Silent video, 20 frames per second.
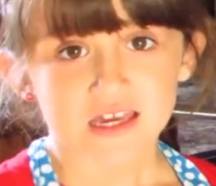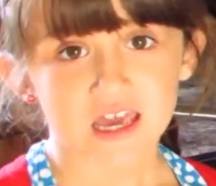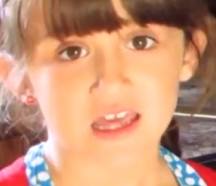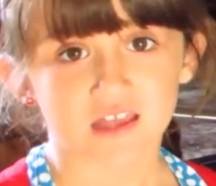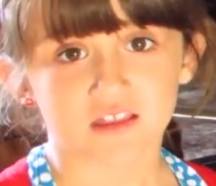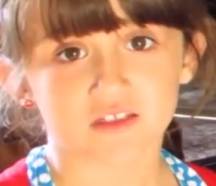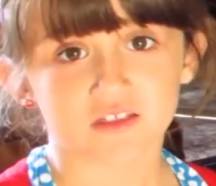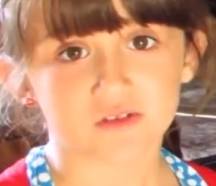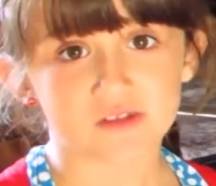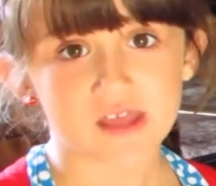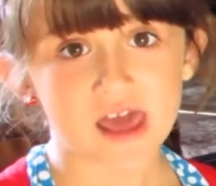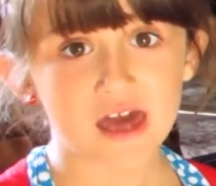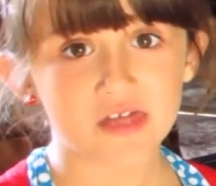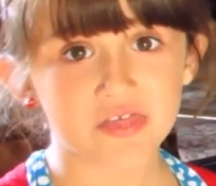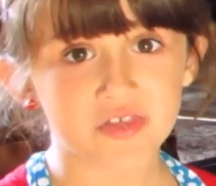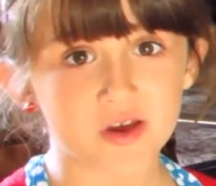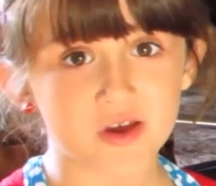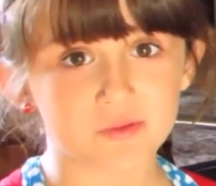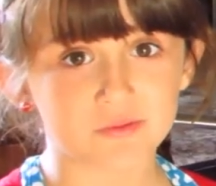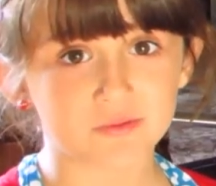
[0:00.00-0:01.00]
Okay, so now
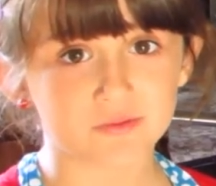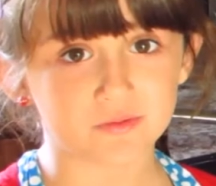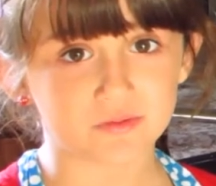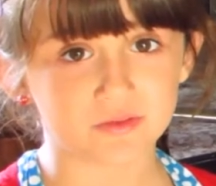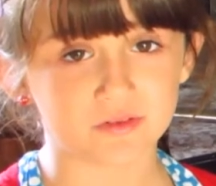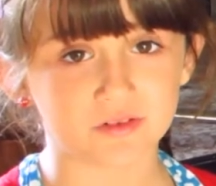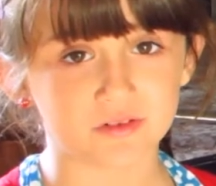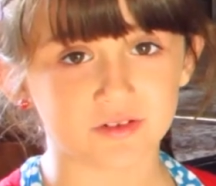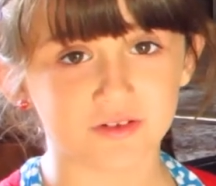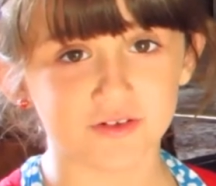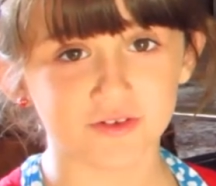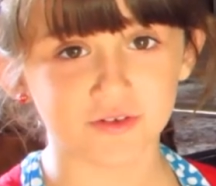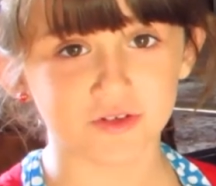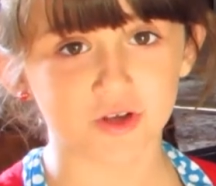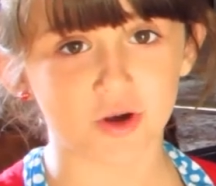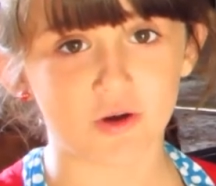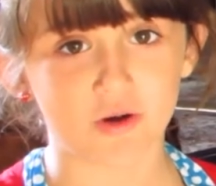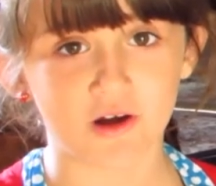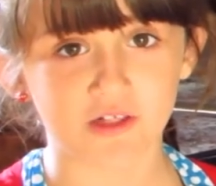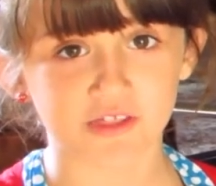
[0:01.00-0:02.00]
that you
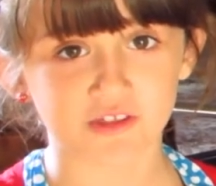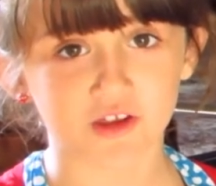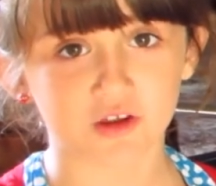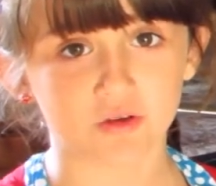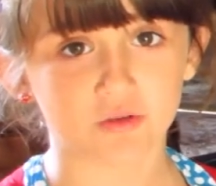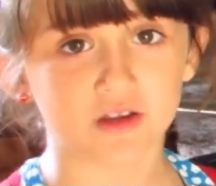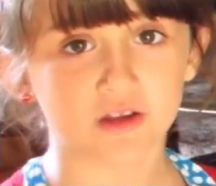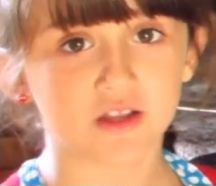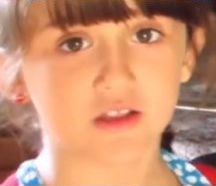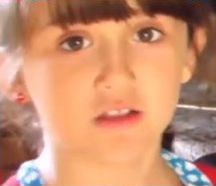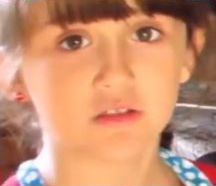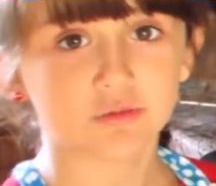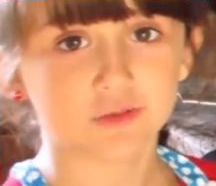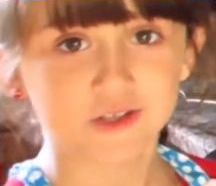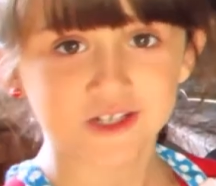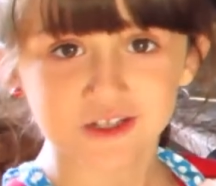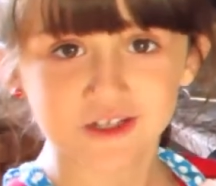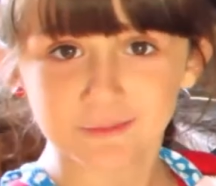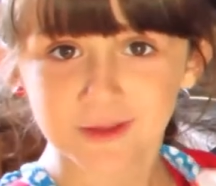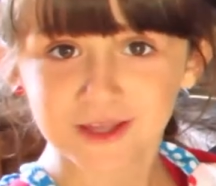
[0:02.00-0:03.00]
know all the ingredients,
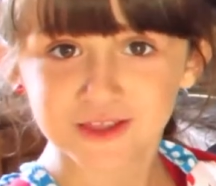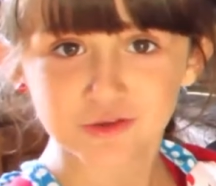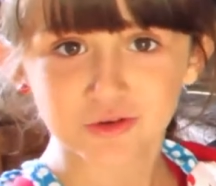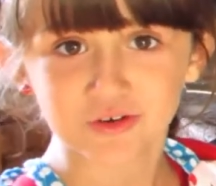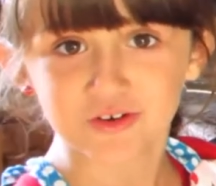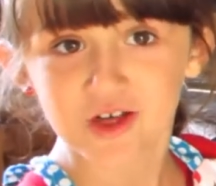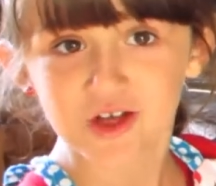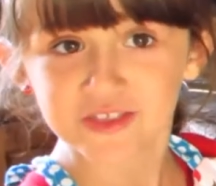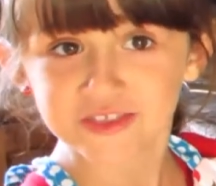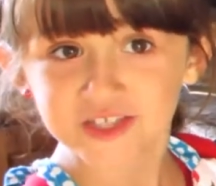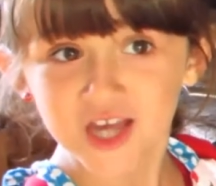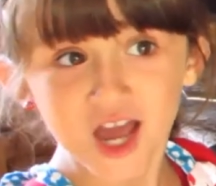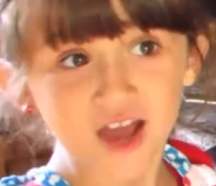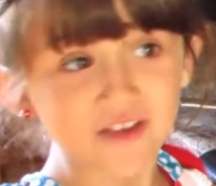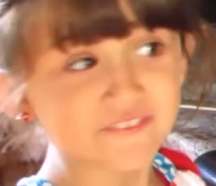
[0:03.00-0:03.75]
we must turn on the